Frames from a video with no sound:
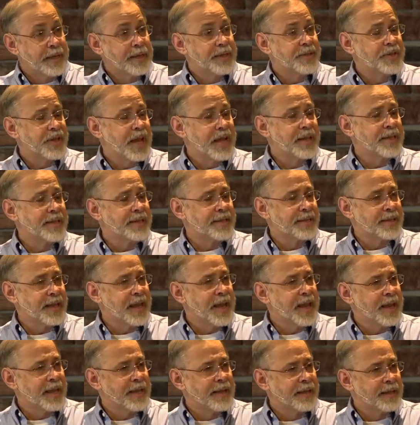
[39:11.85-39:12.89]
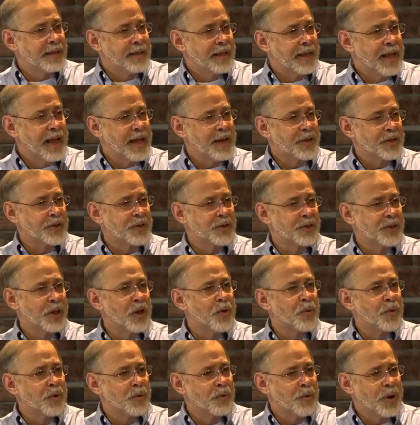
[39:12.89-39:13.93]
Sad to say, at a
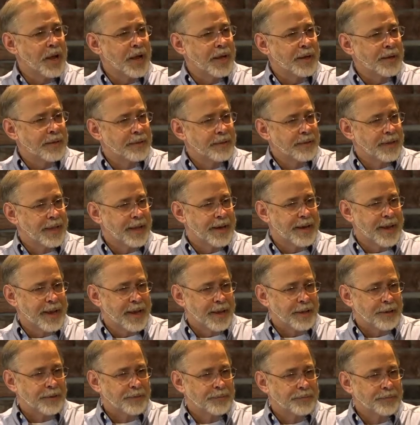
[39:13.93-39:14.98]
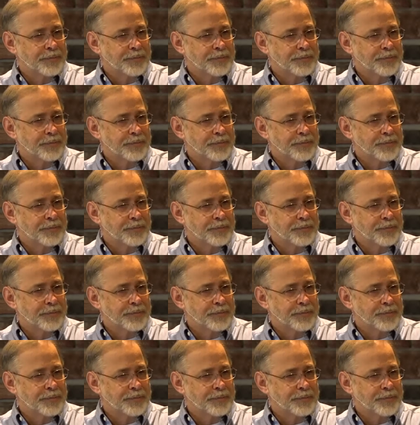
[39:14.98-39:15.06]
slower rate than hell.